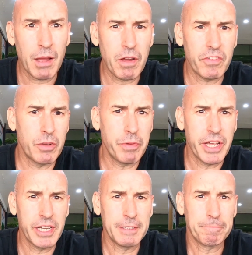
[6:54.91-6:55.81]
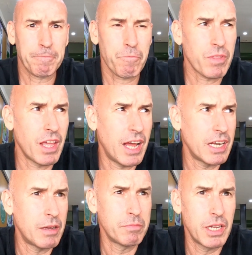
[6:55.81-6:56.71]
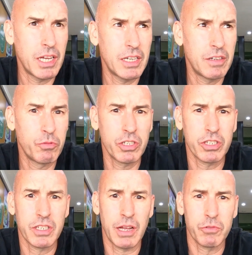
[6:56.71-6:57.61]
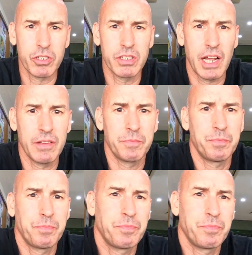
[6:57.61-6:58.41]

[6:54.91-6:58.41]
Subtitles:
I'm having a beer, and I'm just sat